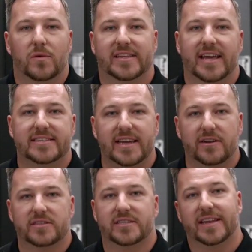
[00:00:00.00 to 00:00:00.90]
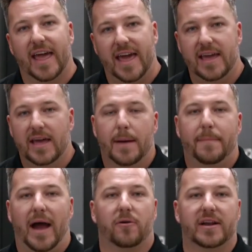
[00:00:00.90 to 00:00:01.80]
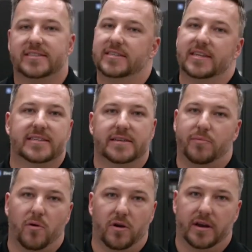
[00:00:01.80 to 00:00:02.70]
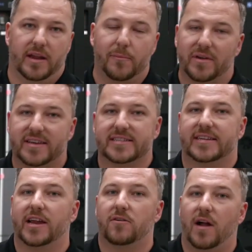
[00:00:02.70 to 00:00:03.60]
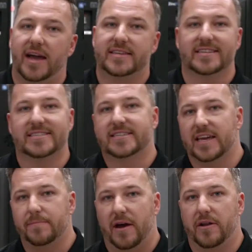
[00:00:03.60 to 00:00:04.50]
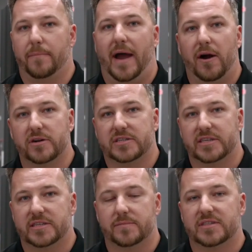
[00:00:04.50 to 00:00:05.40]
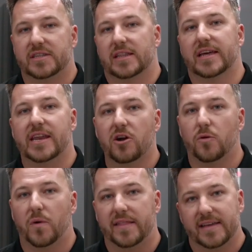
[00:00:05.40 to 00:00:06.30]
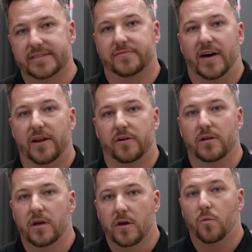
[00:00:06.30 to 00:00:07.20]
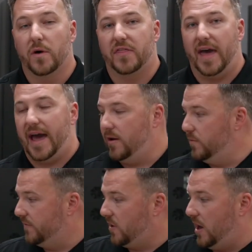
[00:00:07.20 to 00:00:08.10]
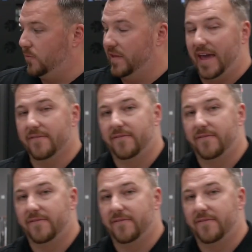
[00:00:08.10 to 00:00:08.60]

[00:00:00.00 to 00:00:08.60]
With data centers today, power density is important. And with containerized and skid mounted power systems, the linear width is vital. With that, we've gone with a